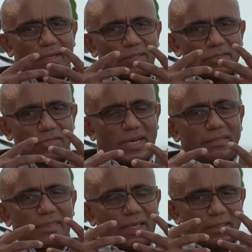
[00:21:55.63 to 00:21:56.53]

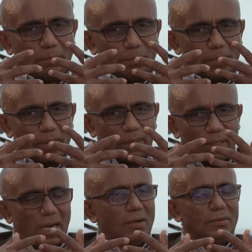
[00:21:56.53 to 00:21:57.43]
strength and the
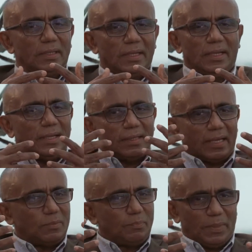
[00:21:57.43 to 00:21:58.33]
ground
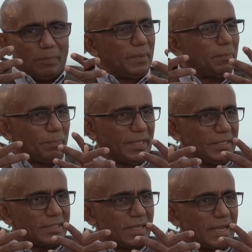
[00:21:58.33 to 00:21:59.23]
that people
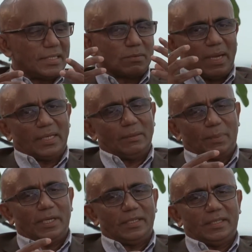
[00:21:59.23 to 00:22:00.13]
preach, as money
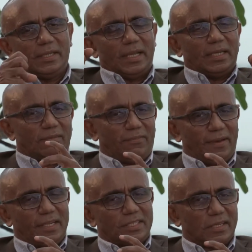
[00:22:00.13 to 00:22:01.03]
printing and
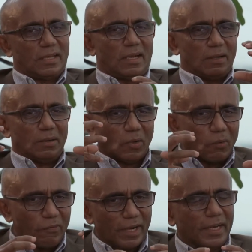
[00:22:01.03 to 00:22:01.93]
inflation are
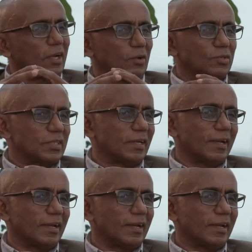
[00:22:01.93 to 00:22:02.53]
very closely